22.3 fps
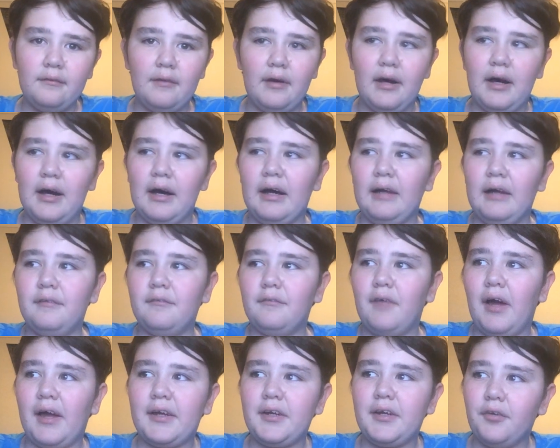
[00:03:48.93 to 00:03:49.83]
uh,
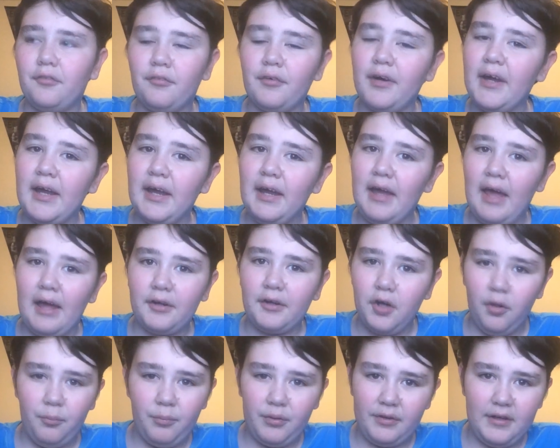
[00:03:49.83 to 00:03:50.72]
like career
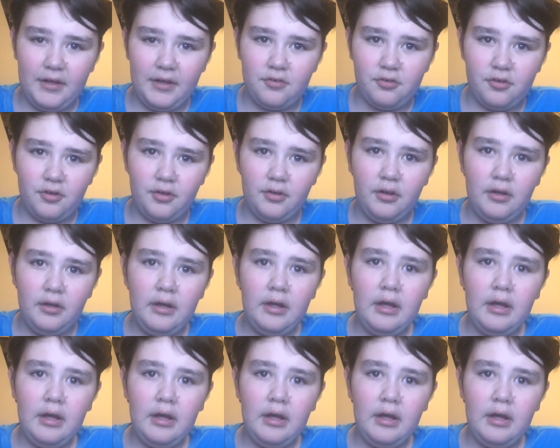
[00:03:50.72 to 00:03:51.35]
and competition.